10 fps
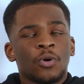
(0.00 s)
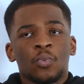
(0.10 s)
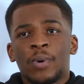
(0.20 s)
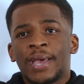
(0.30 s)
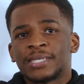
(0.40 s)

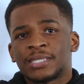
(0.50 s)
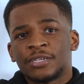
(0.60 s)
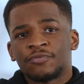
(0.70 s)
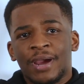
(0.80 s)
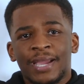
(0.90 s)
where's
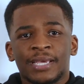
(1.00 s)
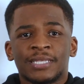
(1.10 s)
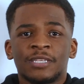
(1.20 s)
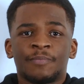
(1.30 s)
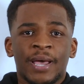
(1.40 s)
he rank?
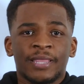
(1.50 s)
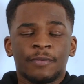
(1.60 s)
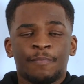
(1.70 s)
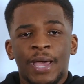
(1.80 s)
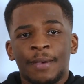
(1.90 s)
Is he better
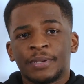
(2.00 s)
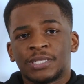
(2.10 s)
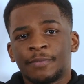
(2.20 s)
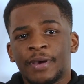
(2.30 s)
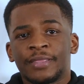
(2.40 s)
than Pep? Is
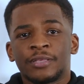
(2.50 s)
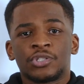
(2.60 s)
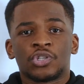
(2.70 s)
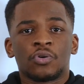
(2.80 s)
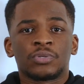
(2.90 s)
he better than
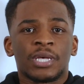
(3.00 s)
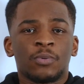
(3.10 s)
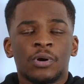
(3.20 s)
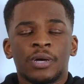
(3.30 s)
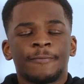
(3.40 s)
Jose?
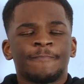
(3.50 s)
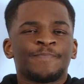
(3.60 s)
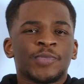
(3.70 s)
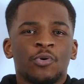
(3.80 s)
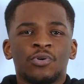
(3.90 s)

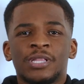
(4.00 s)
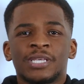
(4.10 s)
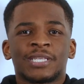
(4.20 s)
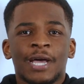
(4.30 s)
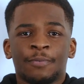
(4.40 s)
All of
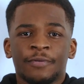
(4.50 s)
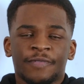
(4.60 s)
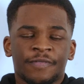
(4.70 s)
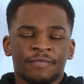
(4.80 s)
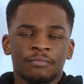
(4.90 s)
this type
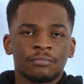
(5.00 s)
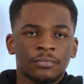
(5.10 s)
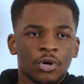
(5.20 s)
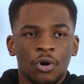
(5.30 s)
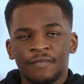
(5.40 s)
of
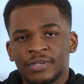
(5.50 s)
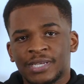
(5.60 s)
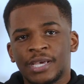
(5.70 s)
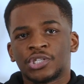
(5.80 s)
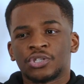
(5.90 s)

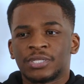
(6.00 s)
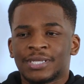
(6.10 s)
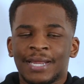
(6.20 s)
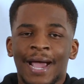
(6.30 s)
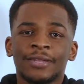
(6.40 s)
conversations.
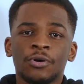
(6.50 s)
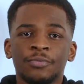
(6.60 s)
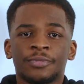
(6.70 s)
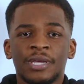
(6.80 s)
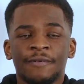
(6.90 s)
And I
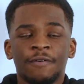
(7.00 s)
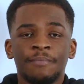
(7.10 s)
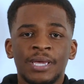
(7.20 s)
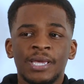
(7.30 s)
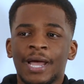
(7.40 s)
don't think, for
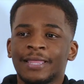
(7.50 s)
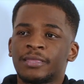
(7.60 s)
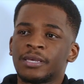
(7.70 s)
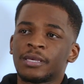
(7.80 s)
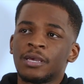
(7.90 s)
me, I
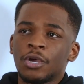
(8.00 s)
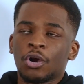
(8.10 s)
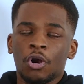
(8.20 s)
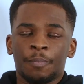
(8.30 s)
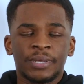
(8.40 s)
think
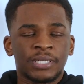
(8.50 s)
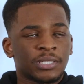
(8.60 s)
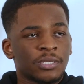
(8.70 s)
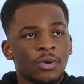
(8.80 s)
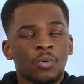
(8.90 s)
Klopp
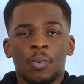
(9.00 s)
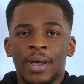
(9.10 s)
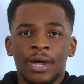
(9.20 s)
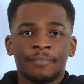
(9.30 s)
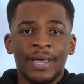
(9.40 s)
is
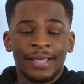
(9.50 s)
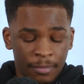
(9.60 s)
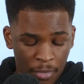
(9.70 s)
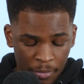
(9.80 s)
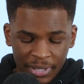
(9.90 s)
way up there. At
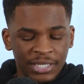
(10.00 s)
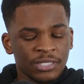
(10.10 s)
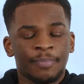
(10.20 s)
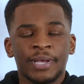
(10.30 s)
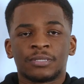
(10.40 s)
the moment, he's
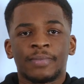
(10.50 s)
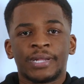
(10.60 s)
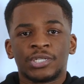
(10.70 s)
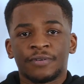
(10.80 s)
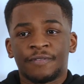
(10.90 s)
the best
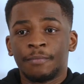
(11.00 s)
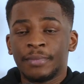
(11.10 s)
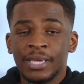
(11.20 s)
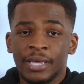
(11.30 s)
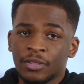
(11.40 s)
manager for
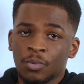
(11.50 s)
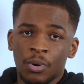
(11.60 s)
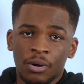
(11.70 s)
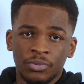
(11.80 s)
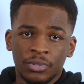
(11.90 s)
me in the
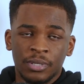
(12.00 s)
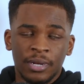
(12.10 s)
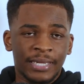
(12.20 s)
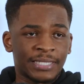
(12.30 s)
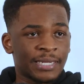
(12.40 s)
world.
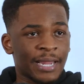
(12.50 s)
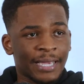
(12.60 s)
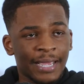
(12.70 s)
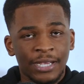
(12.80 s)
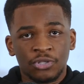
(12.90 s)
As in,
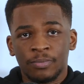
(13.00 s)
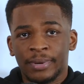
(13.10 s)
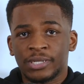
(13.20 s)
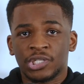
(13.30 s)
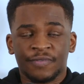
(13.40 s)
like, an actual
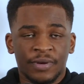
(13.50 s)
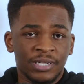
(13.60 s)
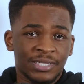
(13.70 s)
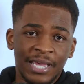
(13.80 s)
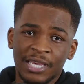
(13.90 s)
manager, if I
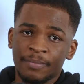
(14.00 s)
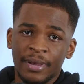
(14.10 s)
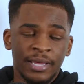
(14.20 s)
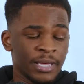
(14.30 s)
could take him